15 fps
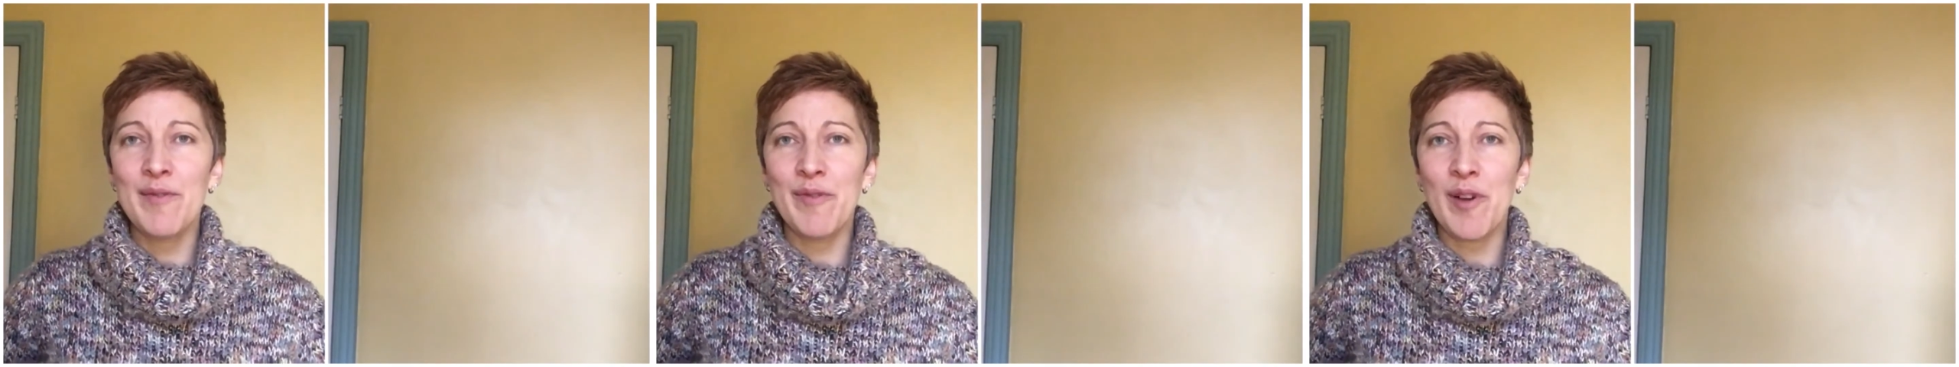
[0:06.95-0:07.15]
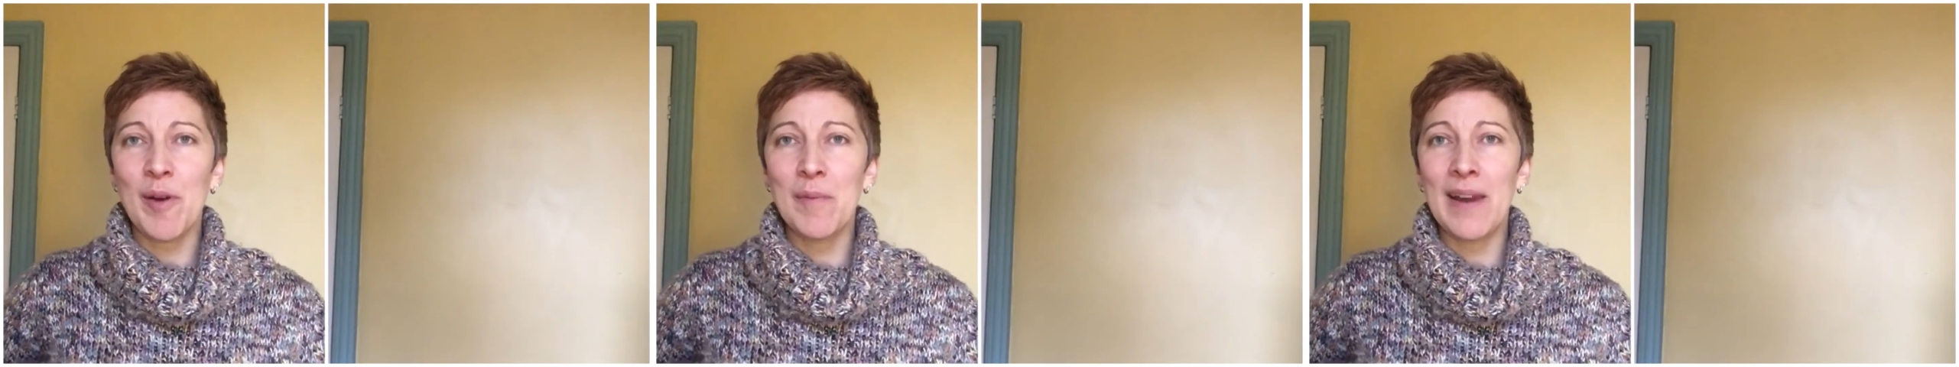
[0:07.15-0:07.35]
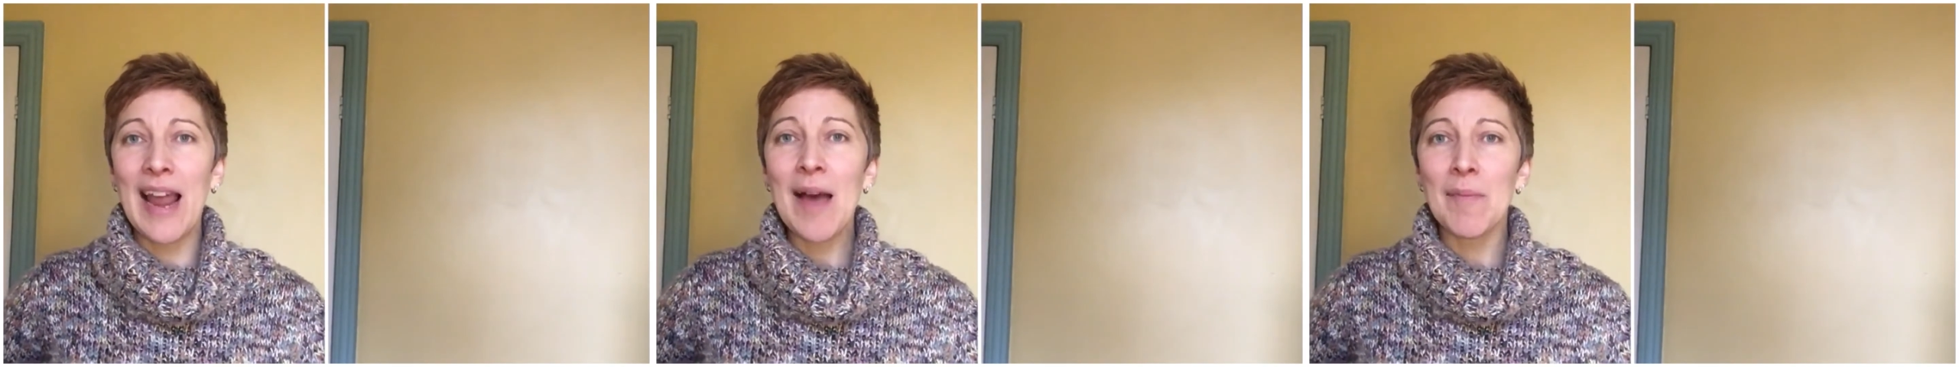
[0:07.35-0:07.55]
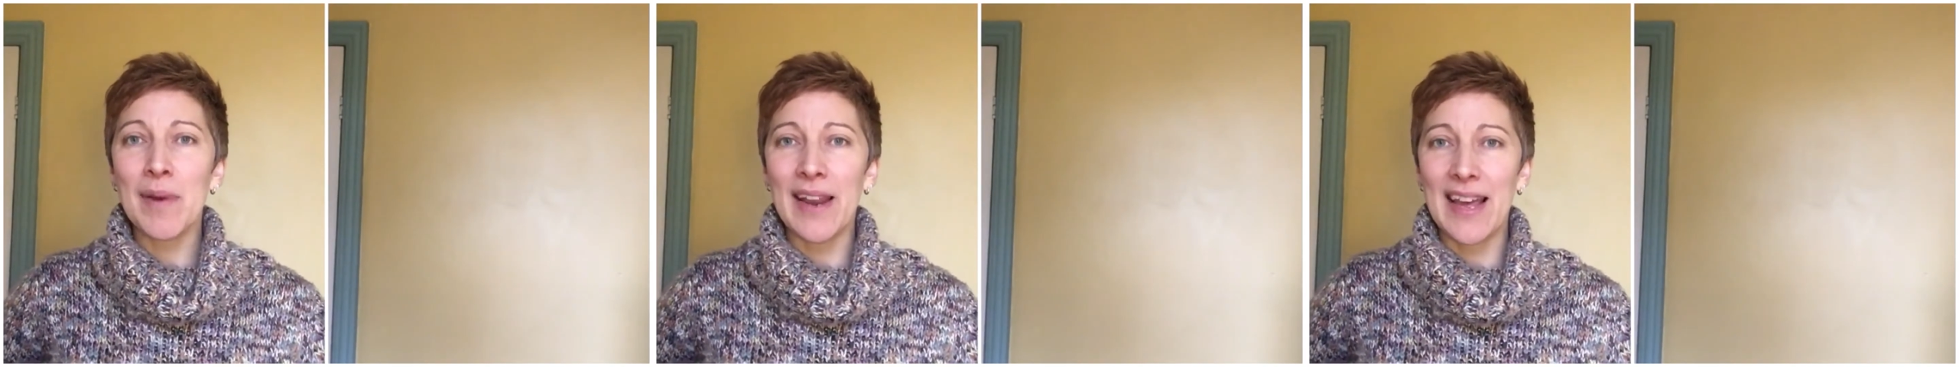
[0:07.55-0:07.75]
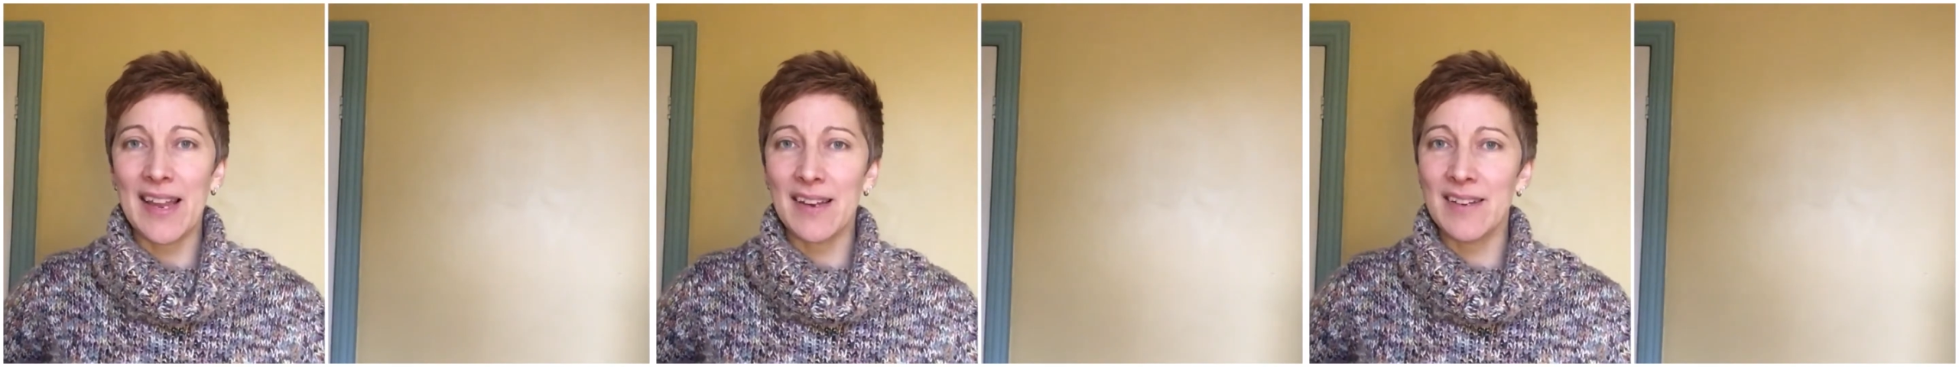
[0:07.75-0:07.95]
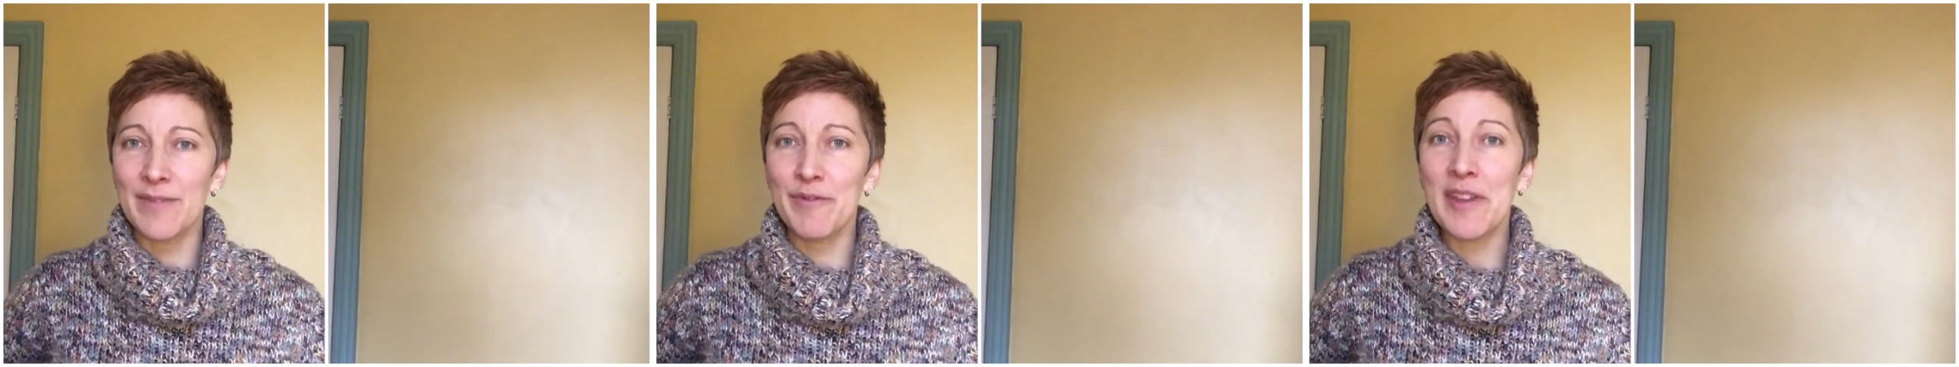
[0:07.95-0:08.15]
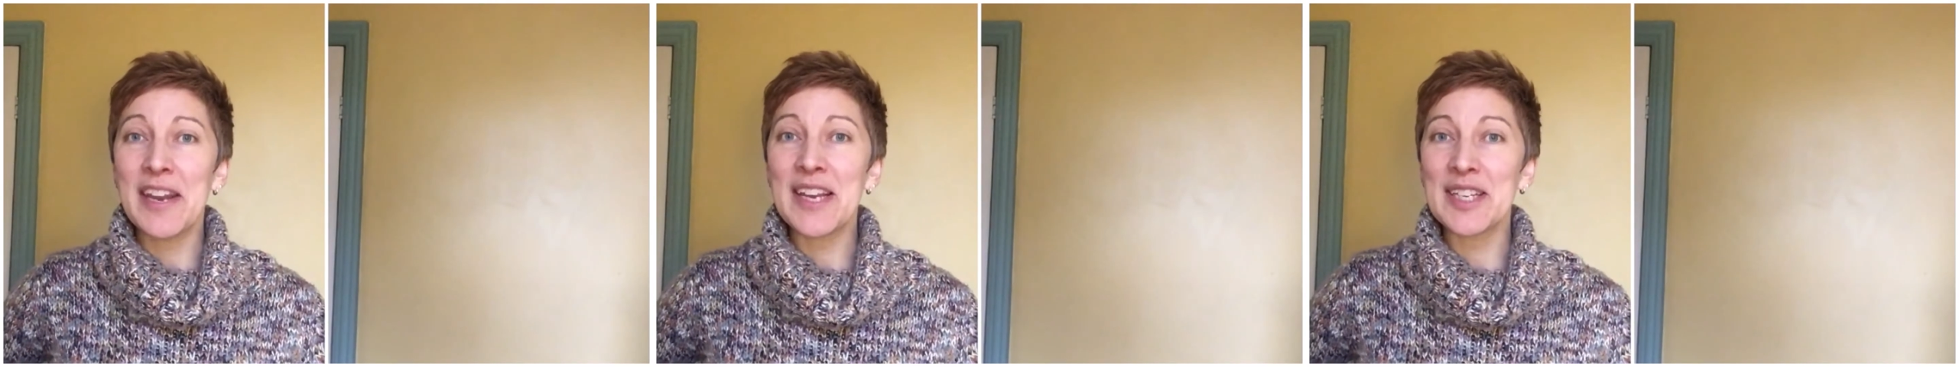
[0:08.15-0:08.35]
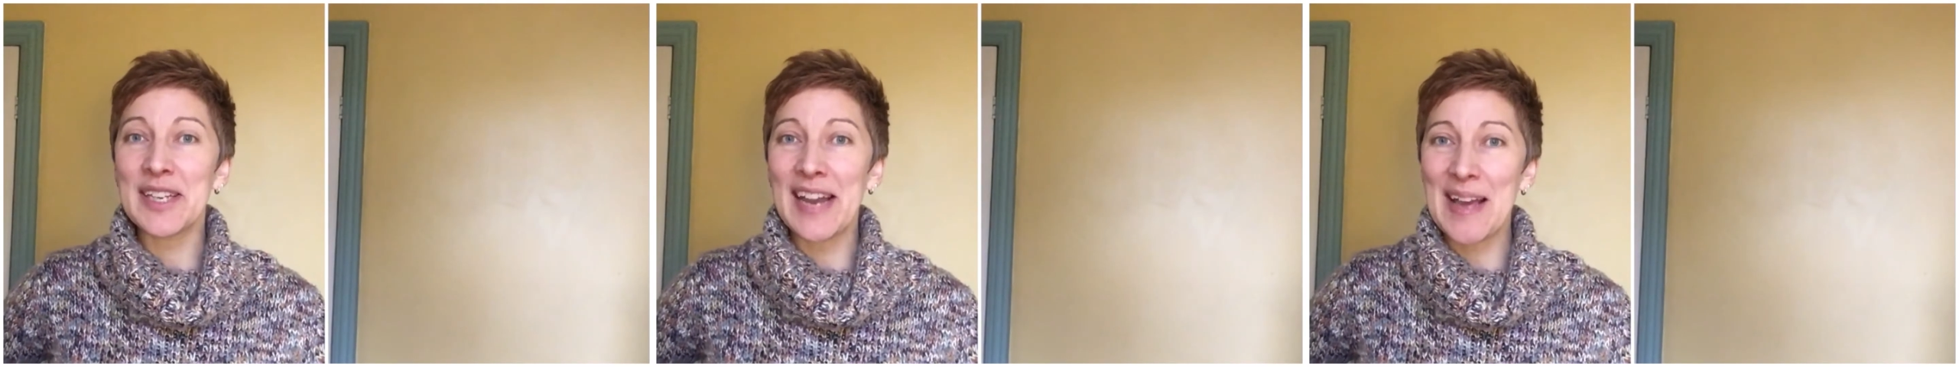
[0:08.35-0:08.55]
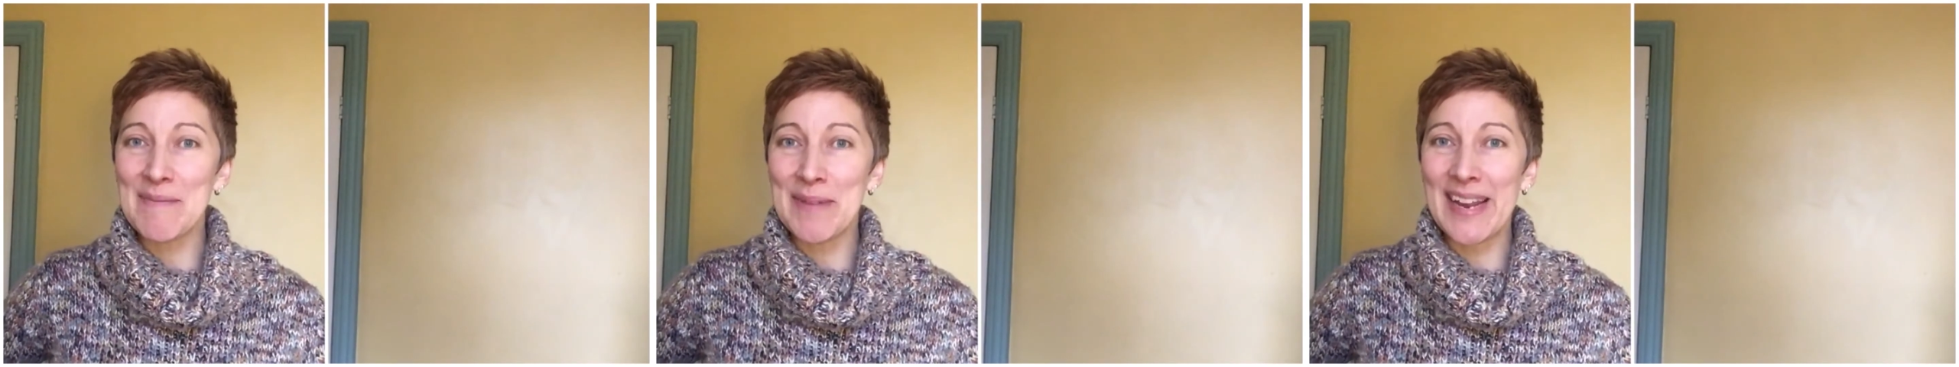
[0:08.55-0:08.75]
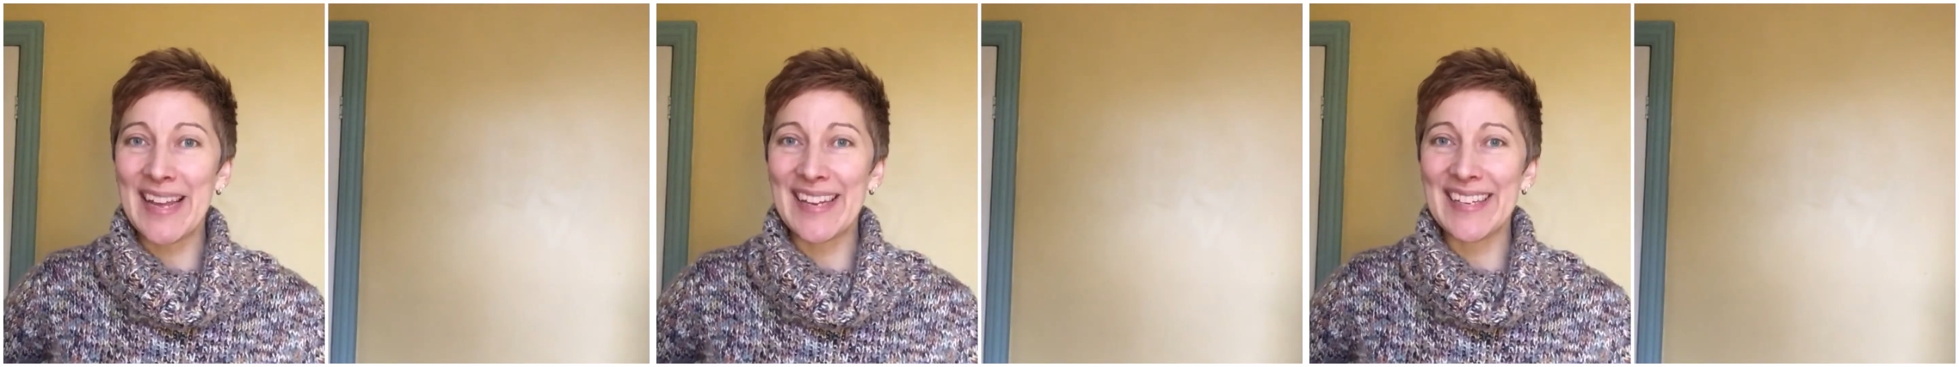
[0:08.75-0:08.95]
from Lapland, Finnish
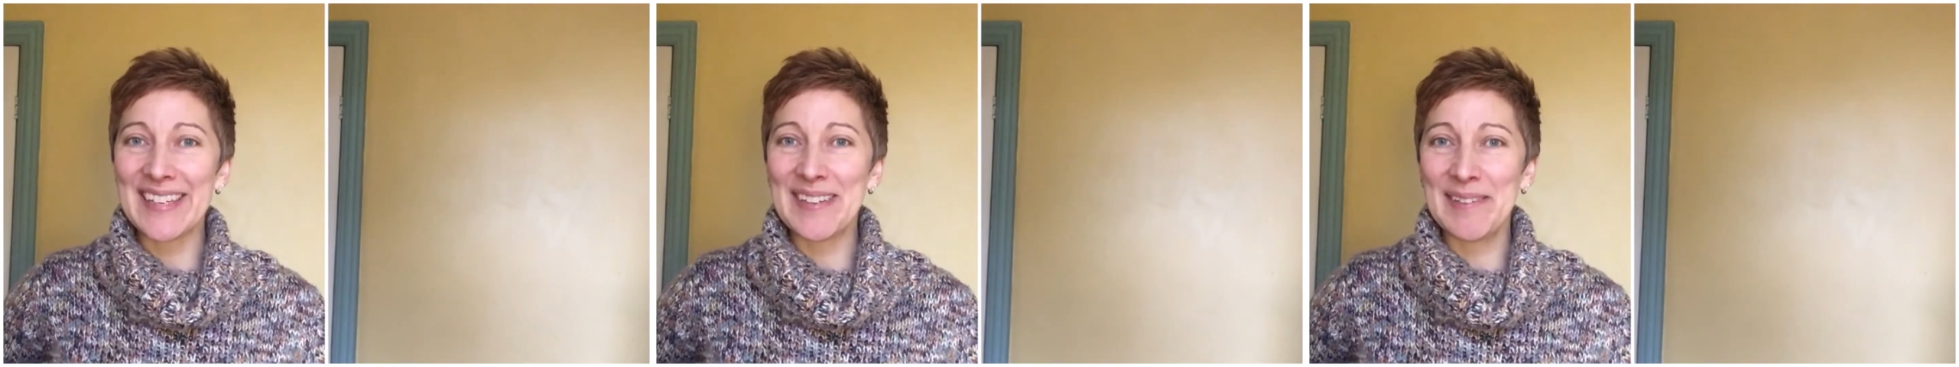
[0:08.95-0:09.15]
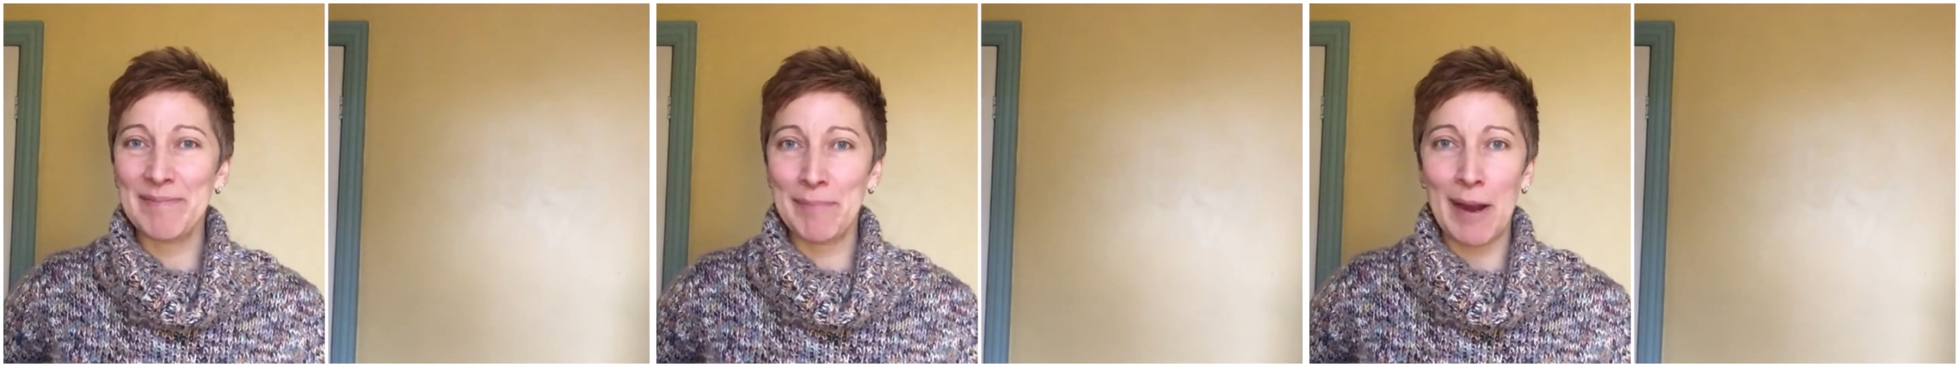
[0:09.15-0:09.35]
Lapland,